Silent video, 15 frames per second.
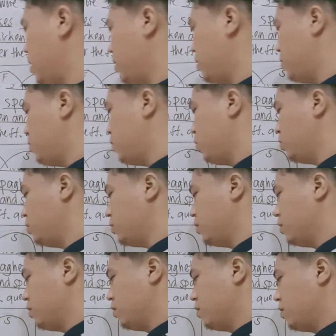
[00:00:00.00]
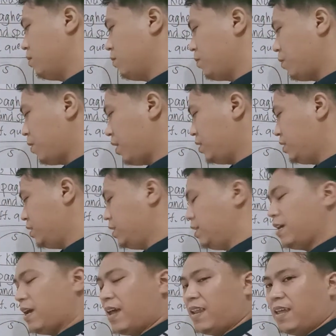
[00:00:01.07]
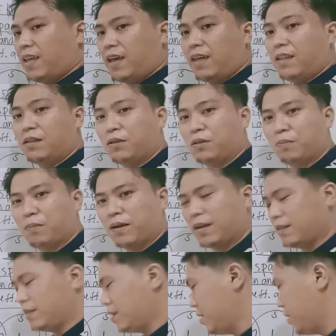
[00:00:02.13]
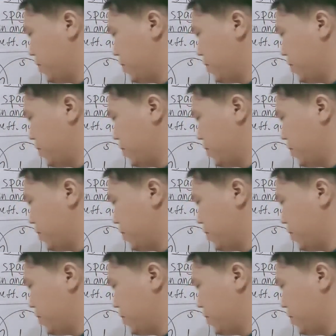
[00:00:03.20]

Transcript: eat both fried chicken and spaghetti?